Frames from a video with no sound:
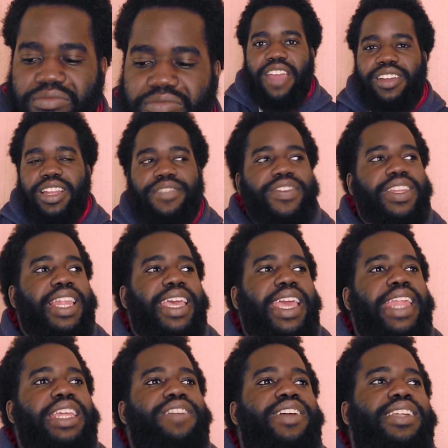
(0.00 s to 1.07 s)
I really feel like
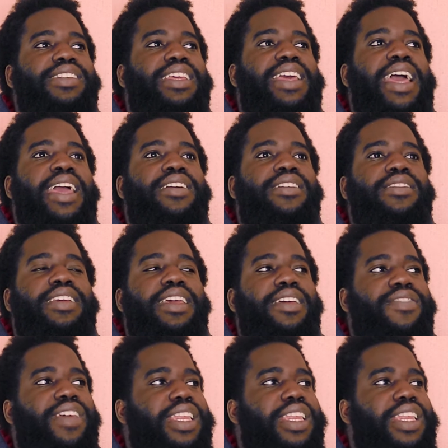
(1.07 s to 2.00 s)
any rating I could give,